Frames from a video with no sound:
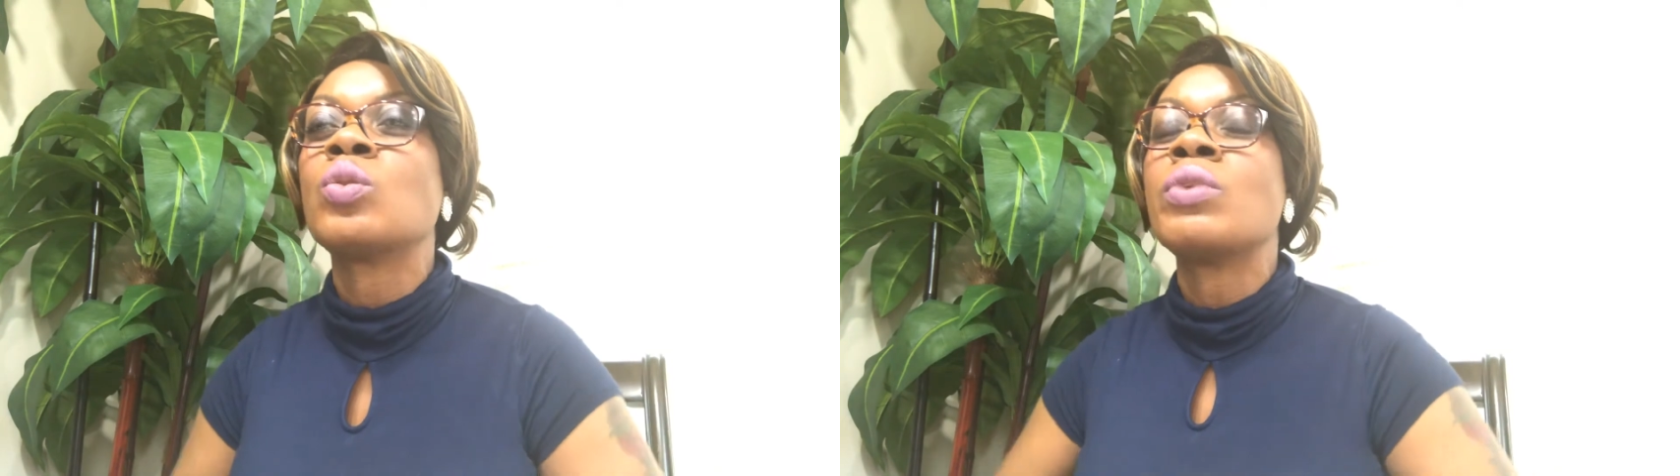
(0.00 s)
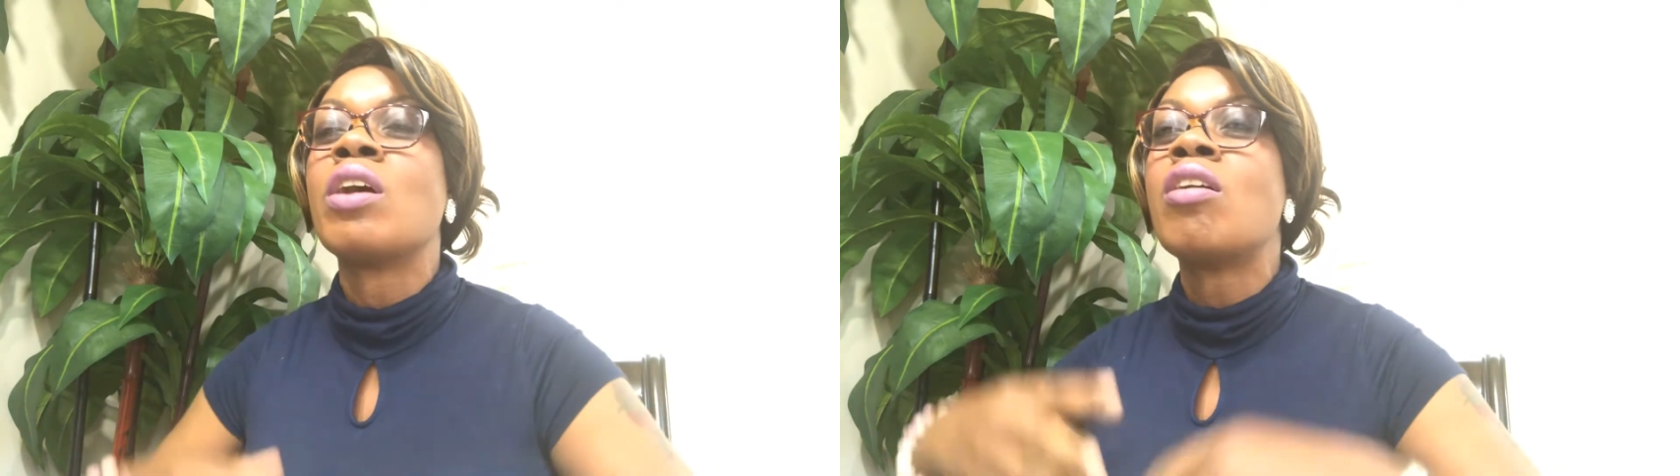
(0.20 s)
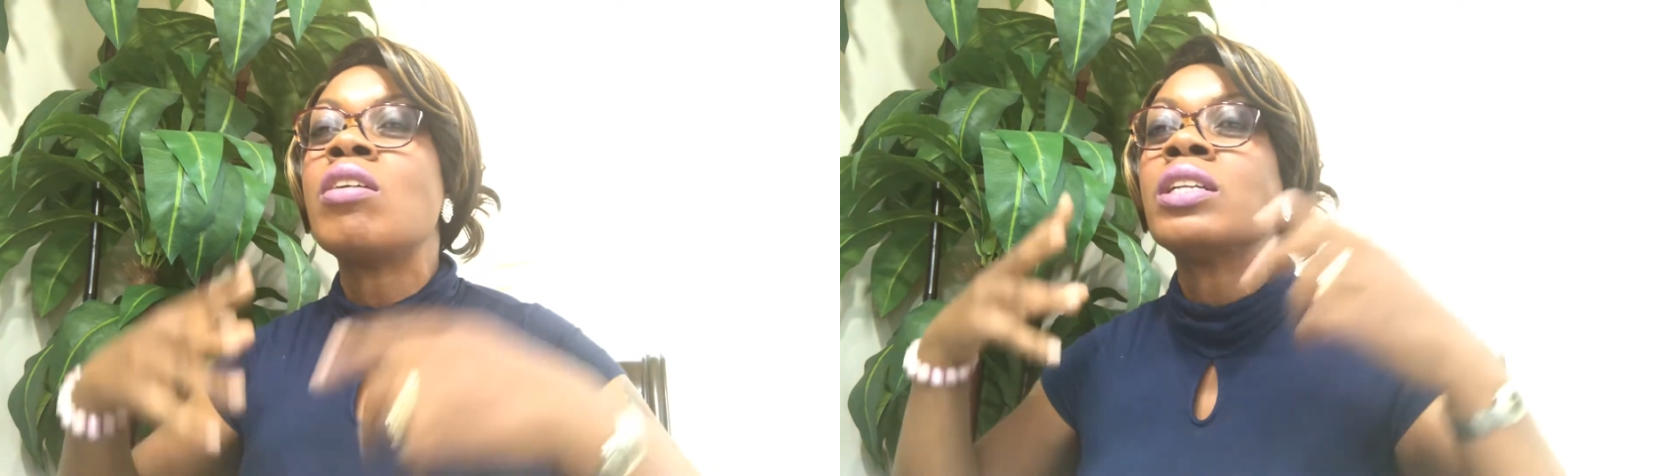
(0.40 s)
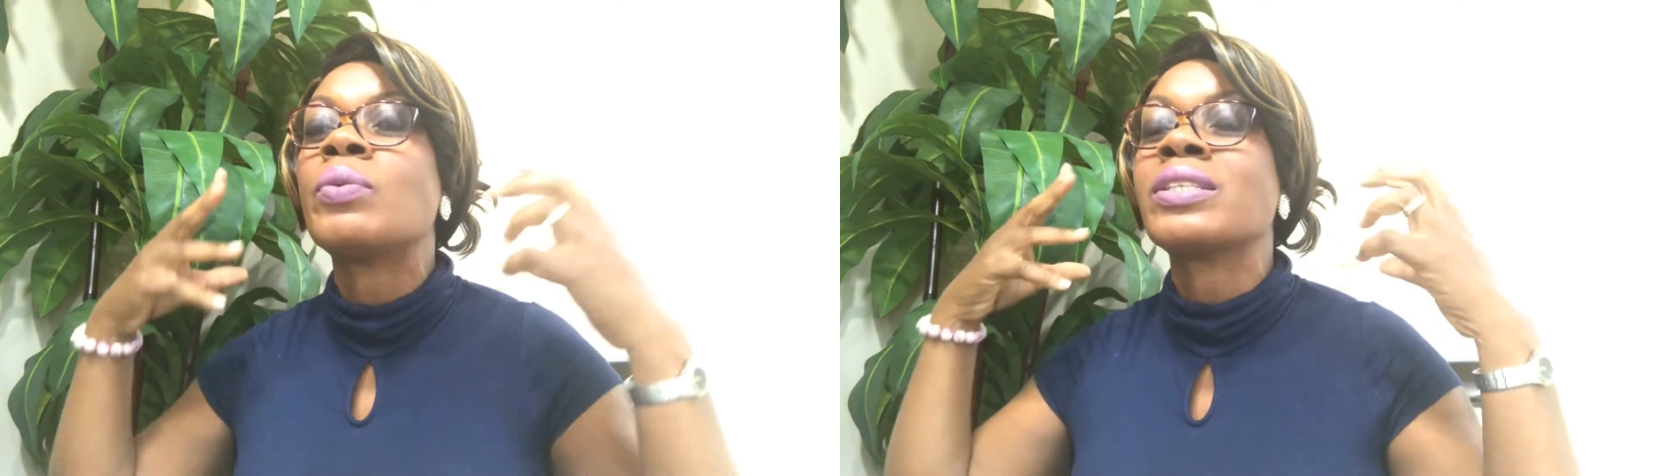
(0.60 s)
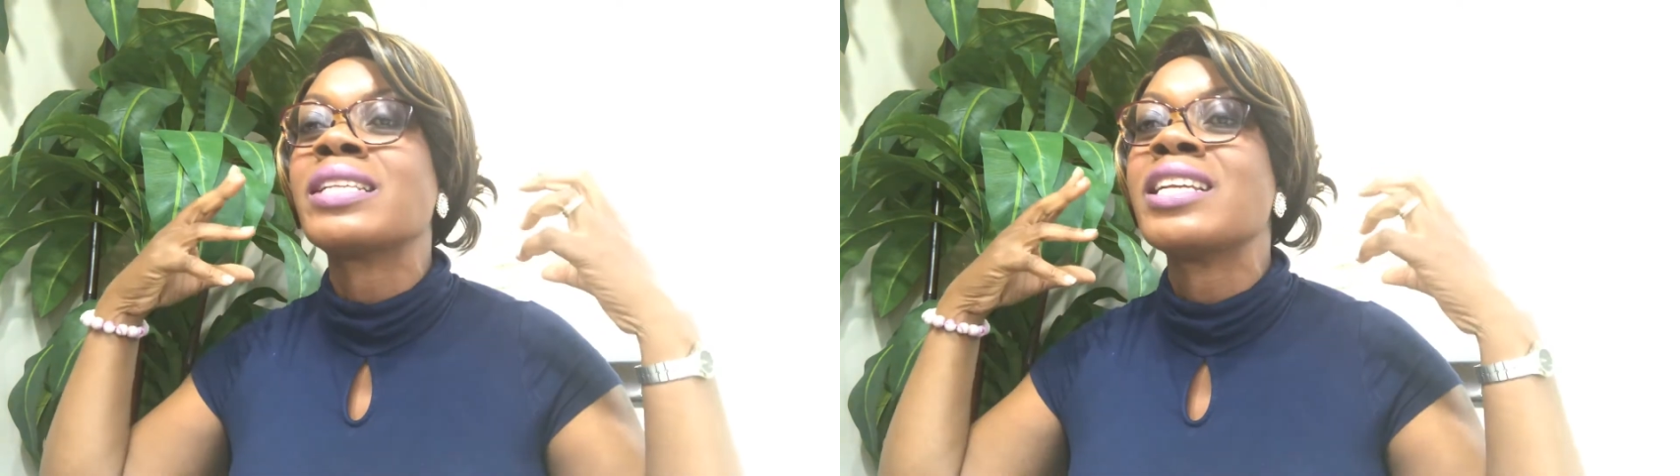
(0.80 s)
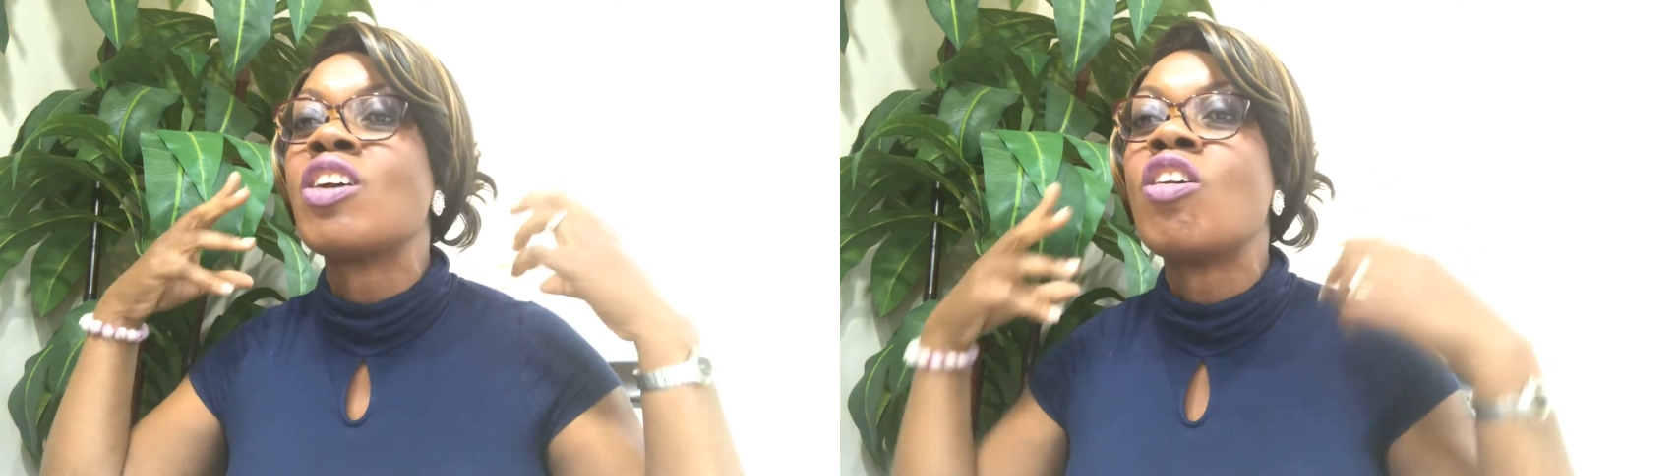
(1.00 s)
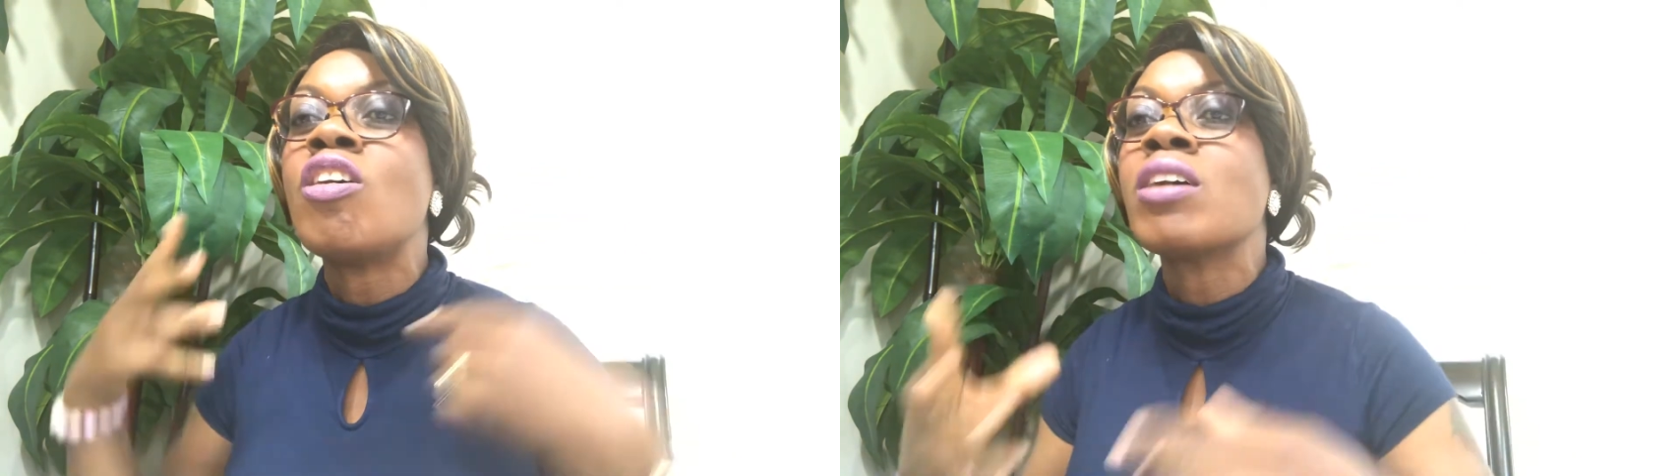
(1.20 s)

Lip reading: They were saying